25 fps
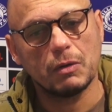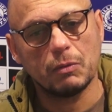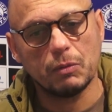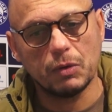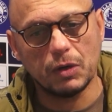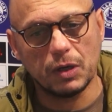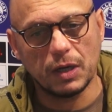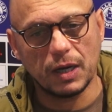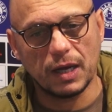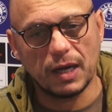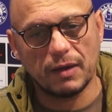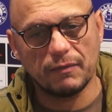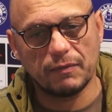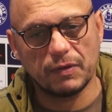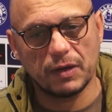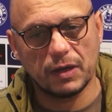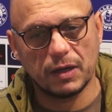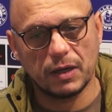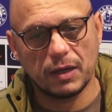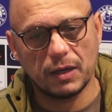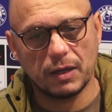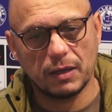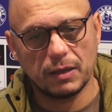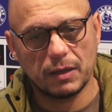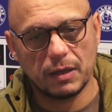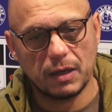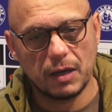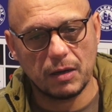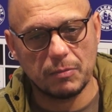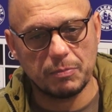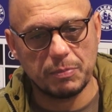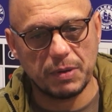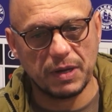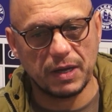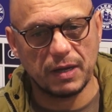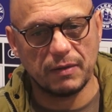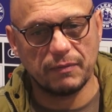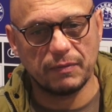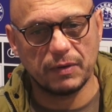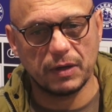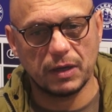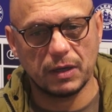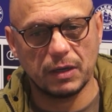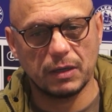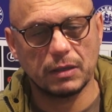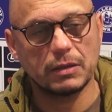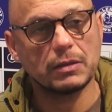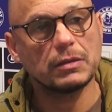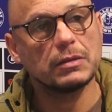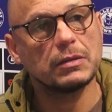we'll have a, a bit of
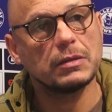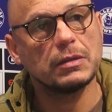a